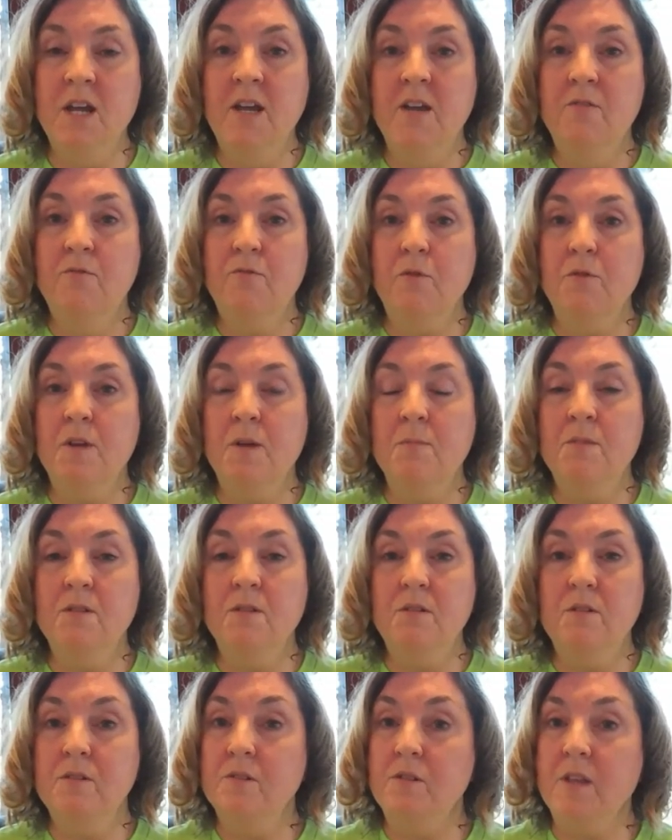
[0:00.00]
for them
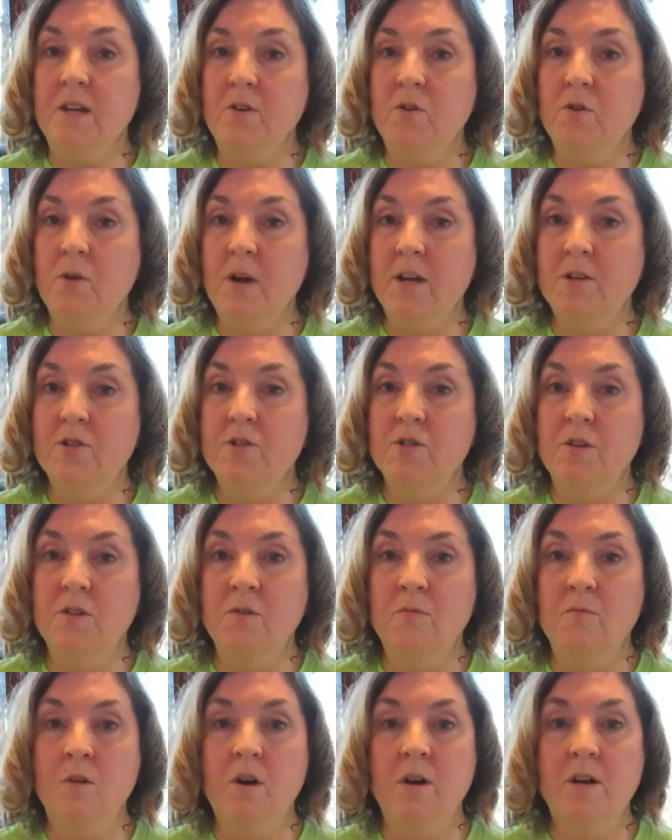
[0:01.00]
to then crash on the
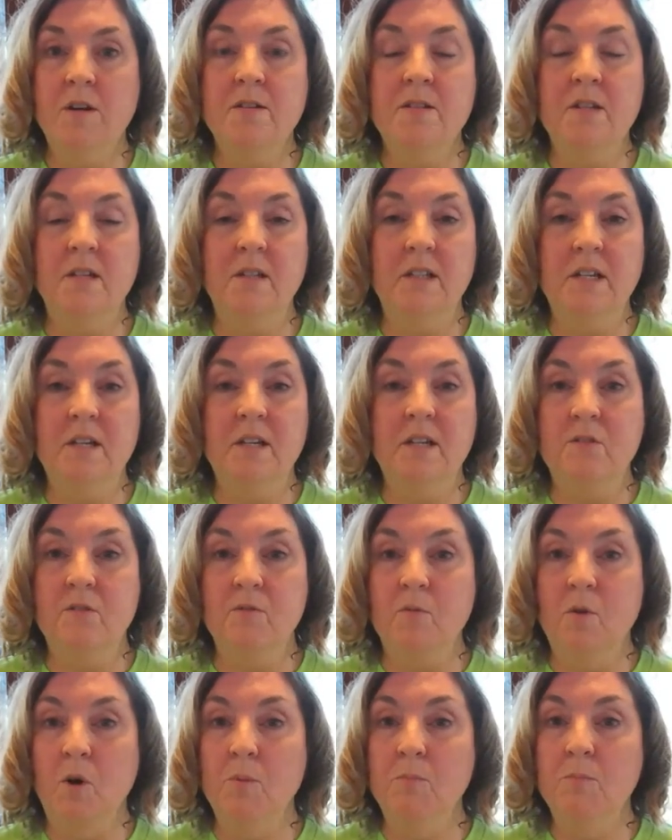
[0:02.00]
rocks and lead to
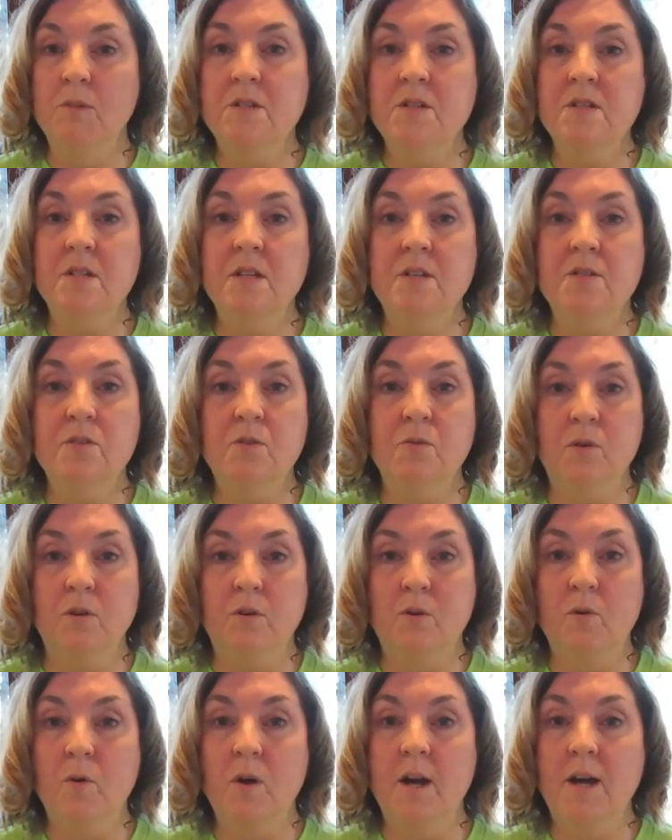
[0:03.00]
homelessness or
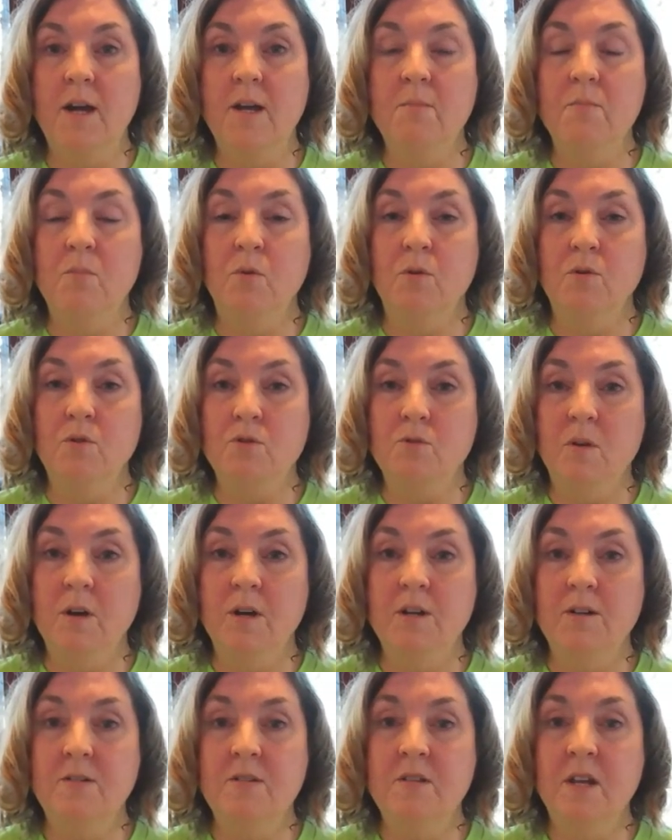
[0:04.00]
crime or
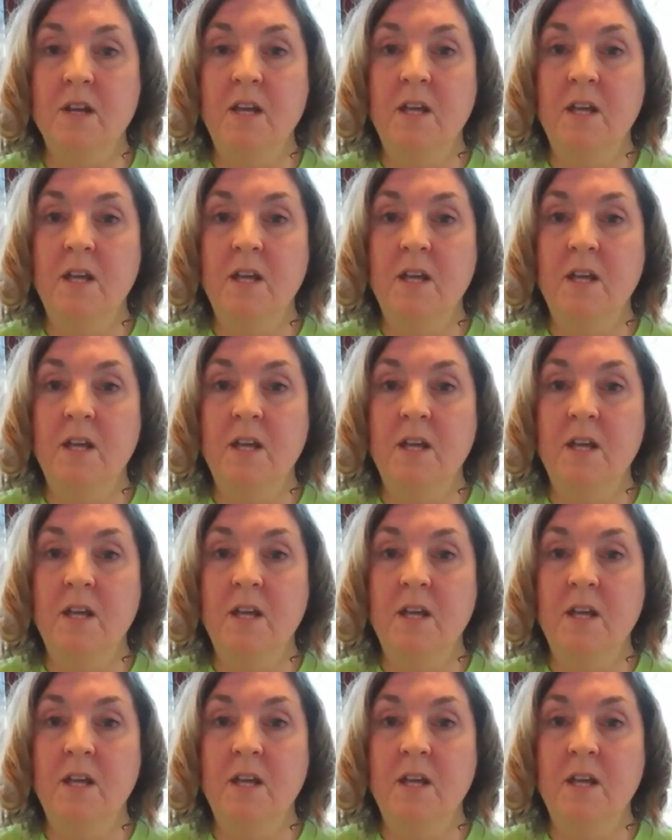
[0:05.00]
drugs.